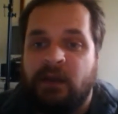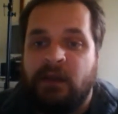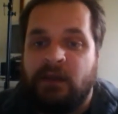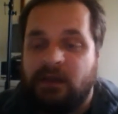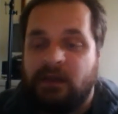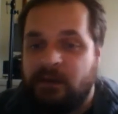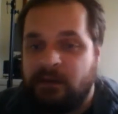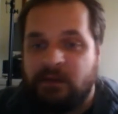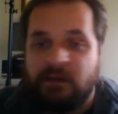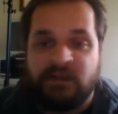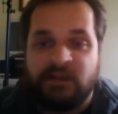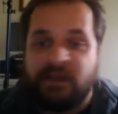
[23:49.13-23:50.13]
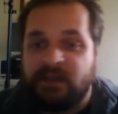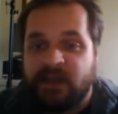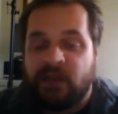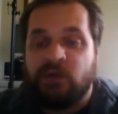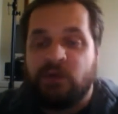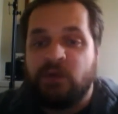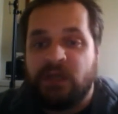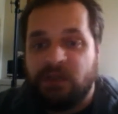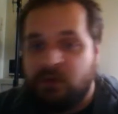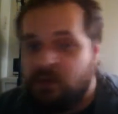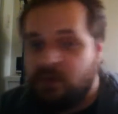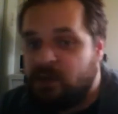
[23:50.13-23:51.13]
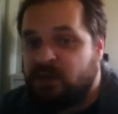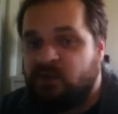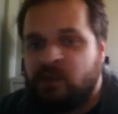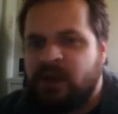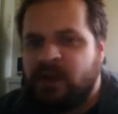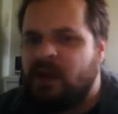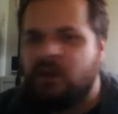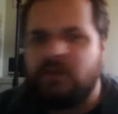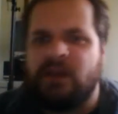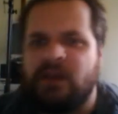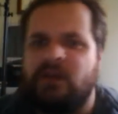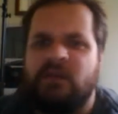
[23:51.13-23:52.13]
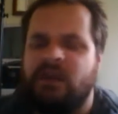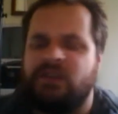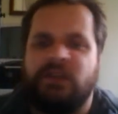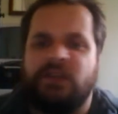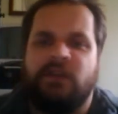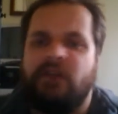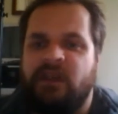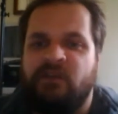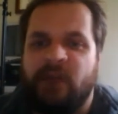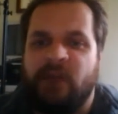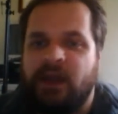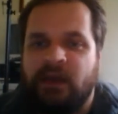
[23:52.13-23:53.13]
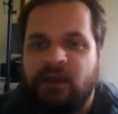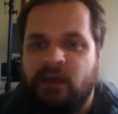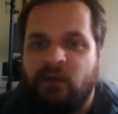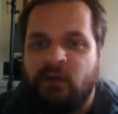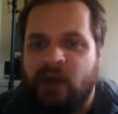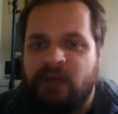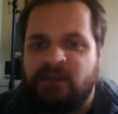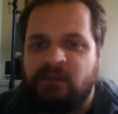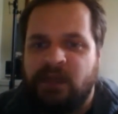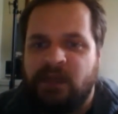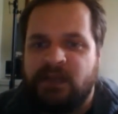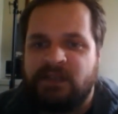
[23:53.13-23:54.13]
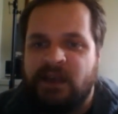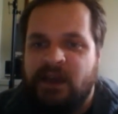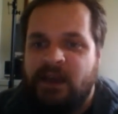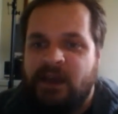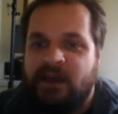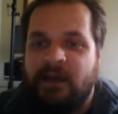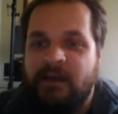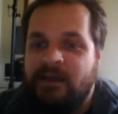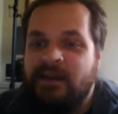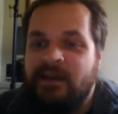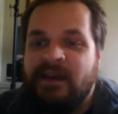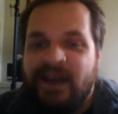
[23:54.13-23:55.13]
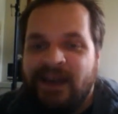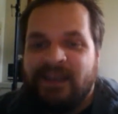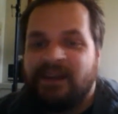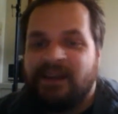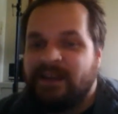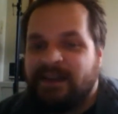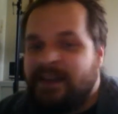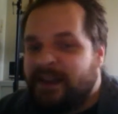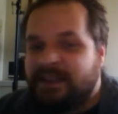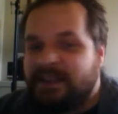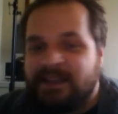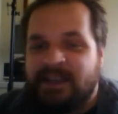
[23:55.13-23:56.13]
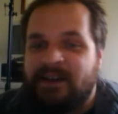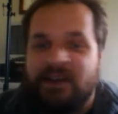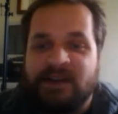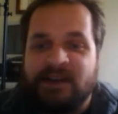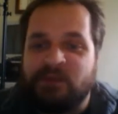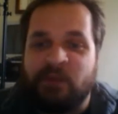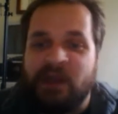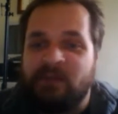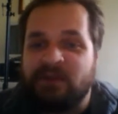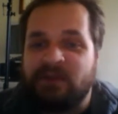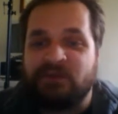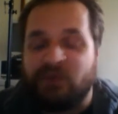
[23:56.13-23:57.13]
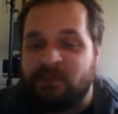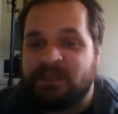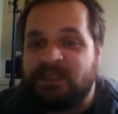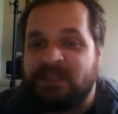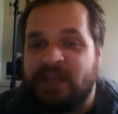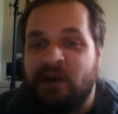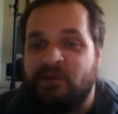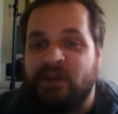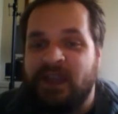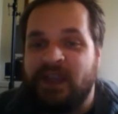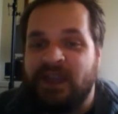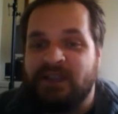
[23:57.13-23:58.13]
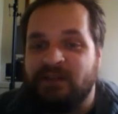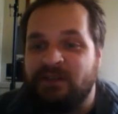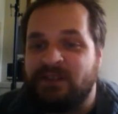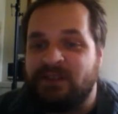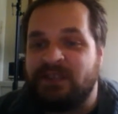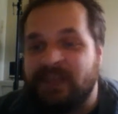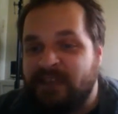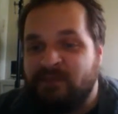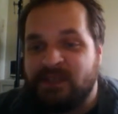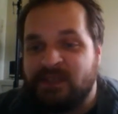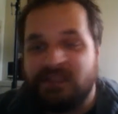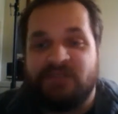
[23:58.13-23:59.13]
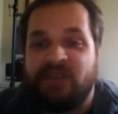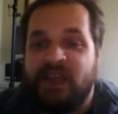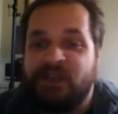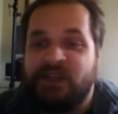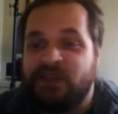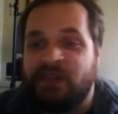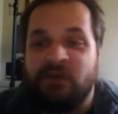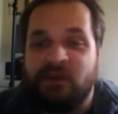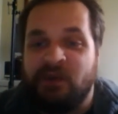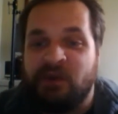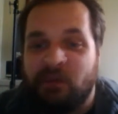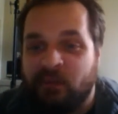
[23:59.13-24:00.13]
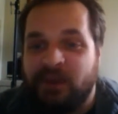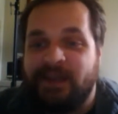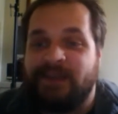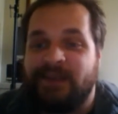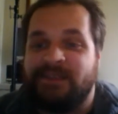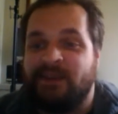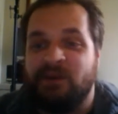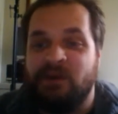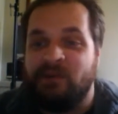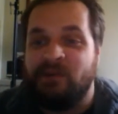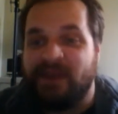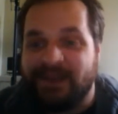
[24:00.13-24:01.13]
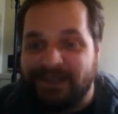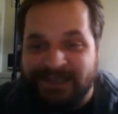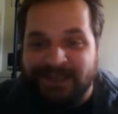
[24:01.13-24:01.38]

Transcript: Is that cool? Can you do this for me? Oh, yeah, shit, you're going to give him a gun to go rob someplace? He's going to get all kinds of pain pills for himself, and you're just going to give him a justification to go do it, a pretext to go do it because he's